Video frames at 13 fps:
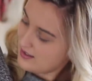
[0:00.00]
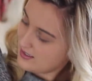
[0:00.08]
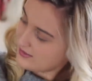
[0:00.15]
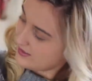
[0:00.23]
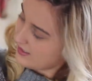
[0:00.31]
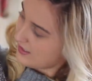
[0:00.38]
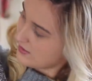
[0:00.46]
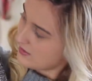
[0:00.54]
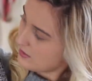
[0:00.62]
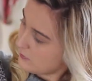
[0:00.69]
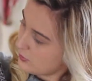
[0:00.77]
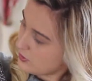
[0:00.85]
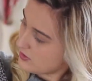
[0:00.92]
and then
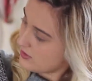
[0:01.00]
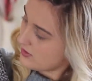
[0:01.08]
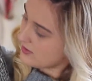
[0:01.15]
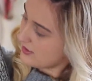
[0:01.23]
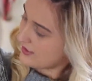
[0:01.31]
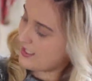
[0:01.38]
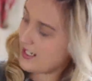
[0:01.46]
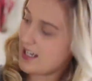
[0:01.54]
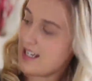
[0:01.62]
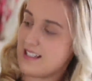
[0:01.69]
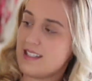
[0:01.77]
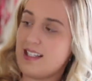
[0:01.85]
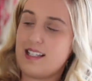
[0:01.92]
the buttons, and then it
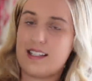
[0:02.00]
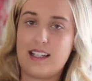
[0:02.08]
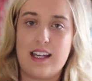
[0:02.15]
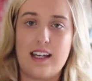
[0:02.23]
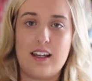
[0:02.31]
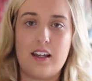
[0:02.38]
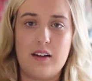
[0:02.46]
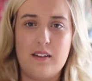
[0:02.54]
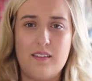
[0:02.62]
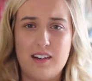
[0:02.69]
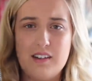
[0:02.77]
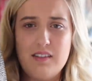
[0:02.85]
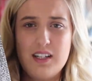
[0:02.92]
has these like,
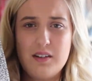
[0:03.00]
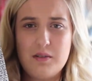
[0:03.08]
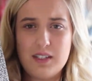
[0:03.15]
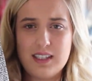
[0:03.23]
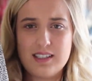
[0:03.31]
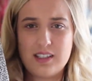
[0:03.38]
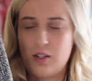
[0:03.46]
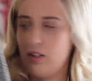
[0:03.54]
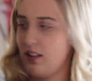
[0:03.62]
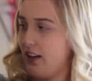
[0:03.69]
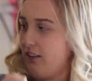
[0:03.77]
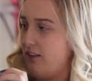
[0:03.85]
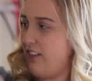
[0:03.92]
I don't really know what these are
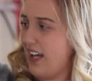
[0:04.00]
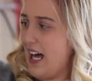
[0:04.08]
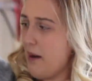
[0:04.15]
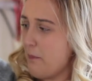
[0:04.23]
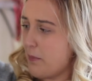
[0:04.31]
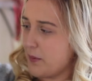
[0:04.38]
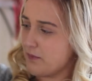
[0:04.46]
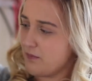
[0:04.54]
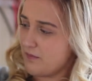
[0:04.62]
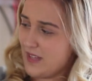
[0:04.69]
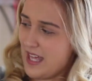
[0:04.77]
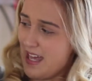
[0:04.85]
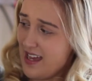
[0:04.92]
called, like flap
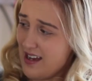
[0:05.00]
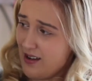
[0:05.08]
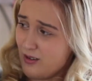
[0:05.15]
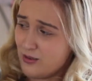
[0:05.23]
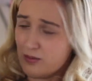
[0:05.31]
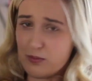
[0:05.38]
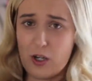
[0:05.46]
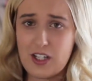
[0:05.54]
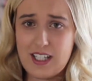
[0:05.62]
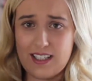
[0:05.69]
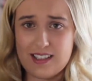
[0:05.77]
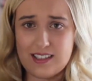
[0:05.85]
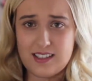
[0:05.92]
air hole
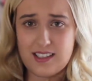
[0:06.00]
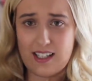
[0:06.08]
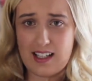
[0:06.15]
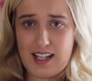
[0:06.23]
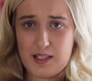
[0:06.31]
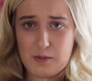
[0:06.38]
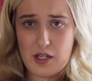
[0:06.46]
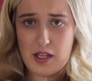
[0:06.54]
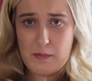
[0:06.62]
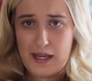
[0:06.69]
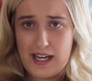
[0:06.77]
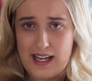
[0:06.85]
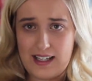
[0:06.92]
pockets, like it has one at the
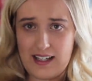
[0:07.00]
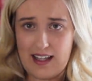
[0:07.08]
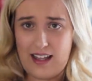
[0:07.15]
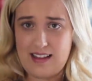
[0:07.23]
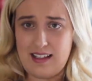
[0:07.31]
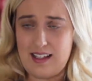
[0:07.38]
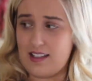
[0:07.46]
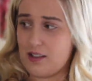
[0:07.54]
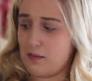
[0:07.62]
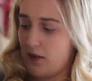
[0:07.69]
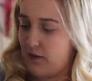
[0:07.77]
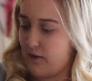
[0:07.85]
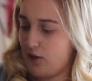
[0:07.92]
back and then some
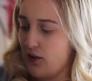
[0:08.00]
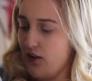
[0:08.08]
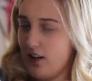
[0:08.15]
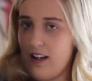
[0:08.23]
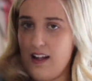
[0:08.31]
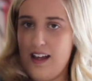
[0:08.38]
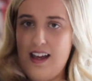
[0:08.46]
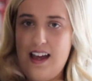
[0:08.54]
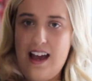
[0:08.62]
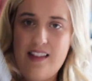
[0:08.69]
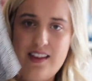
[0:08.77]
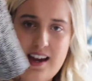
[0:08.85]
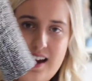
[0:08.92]
at the front,
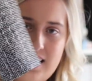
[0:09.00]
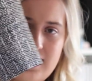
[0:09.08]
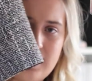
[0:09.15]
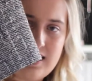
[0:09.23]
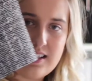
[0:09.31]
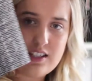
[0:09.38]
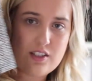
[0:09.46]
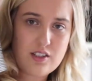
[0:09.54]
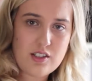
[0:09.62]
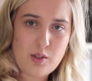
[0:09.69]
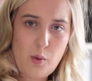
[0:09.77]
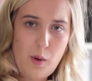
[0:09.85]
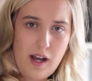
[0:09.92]
and then it is
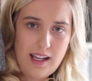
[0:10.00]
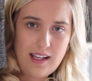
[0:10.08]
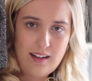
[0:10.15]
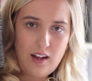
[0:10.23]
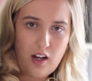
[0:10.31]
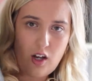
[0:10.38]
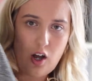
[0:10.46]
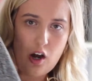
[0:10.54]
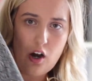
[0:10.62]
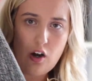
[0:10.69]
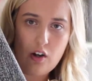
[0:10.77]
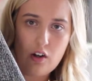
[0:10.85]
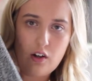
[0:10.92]
just quite a
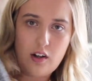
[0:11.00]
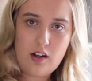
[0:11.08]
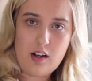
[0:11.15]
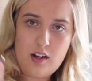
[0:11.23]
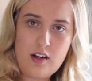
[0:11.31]
long